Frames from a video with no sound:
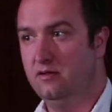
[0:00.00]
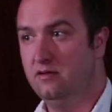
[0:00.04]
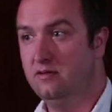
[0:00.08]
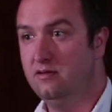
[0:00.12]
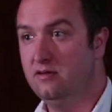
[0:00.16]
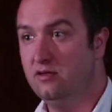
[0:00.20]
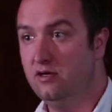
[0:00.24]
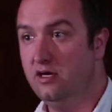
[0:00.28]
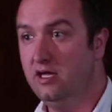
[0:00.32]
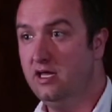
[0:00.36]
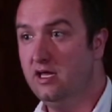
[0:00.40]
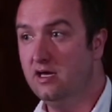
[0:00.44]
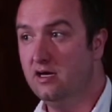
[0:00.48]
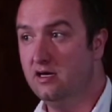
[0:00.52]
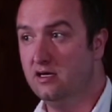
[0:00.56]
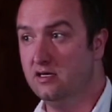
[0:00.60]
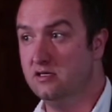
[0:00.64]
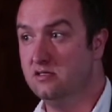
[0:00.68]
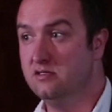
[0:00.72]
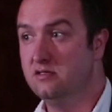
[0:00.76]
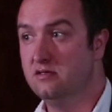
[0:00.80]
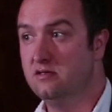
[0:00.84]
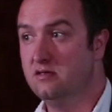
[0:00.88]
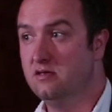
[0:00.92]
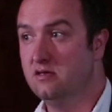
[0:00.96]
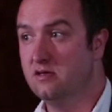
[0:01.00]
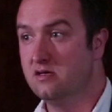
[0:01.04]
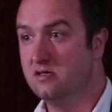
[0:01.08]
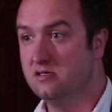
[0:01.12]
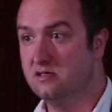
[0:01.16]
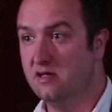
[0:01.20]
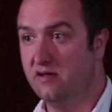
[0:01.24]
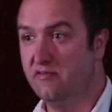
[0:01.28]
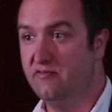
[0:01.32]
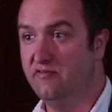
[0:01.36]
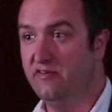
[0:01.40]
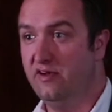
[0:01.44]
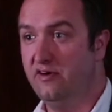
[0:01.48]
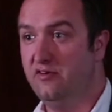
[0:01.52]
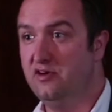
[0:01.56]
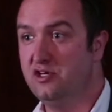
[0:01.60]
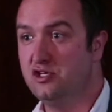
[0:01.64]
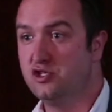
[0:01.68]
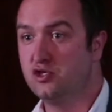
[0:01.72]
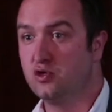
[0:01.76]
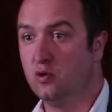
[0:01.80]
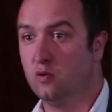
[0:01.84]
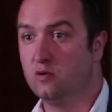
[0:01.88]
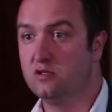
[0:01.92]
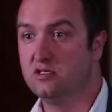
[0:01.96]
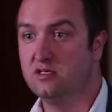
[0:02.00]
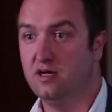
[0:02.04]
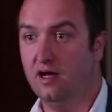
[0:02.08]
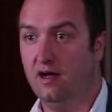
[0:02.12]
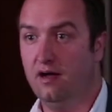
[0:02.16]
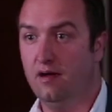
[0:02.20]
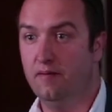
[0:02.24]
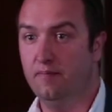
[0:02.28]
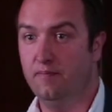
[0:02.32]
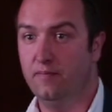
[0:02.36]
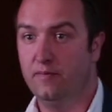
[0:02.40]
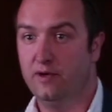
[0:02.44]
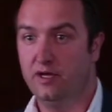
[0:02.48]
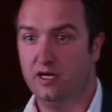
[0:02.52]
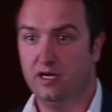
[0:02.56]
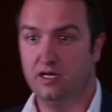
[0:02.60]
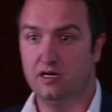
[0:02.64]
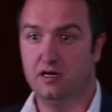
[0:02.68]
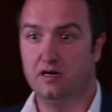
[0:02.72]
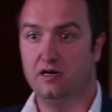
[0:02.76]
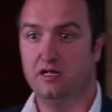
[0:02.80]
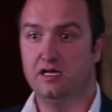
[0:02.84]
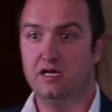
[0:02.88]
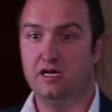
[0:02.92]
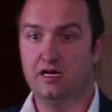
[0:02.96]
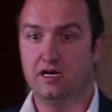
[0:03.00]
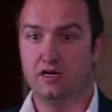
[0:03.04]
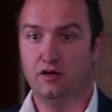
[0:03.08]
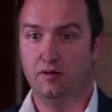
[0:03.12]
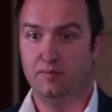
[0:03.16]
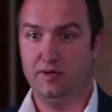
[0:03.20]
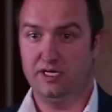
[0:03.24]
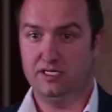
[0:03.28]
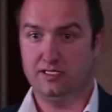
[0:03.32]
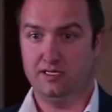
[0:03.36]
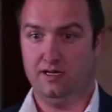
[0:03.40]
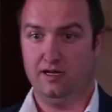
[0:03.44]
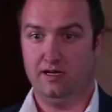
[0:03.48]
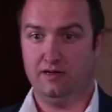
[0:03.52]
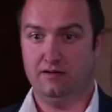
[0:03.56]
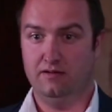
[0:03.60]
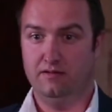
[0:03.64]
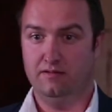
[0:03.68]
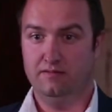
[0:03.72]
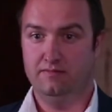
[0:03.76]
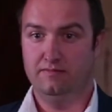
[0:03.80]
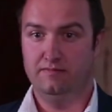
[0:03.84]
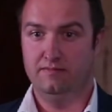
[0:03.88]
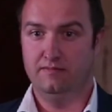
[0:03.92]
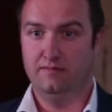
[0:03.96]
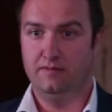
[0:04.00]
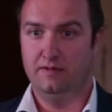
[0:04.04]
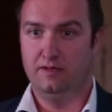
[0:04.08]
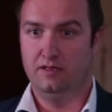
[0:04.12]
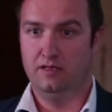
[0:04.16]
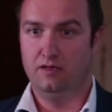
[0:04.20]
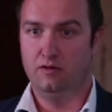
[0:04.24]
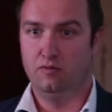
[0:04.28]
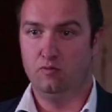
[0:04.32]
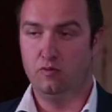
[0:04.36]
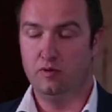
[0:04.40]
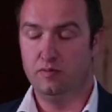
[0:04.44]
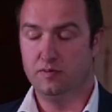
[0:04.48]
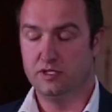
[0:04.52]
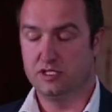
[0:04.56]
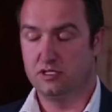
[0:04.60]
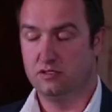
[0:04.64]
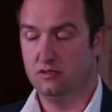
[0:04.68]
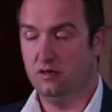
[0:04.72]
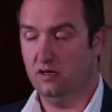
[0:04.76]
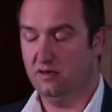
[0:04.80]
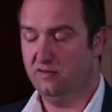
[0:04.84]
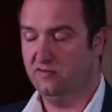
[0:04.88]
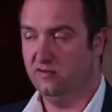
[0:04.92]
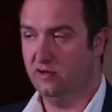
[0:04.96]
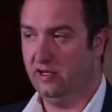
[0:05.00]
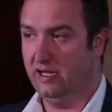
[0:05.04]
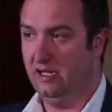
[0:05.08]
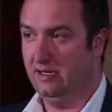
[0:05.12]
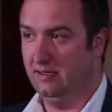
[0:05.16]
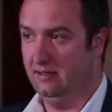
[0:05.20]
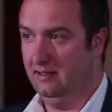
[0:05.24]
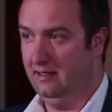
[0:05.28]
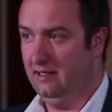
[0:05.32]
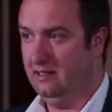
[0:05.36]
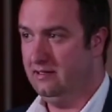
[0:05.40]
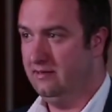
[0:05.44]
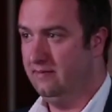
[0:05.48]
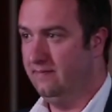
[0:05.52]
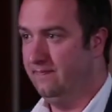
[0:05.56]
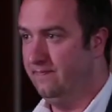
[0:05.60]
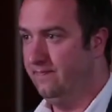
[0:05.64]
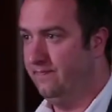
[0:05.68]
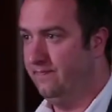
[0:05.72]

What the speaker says: 3 years is a very short time in an economic cycle. We must not forget that.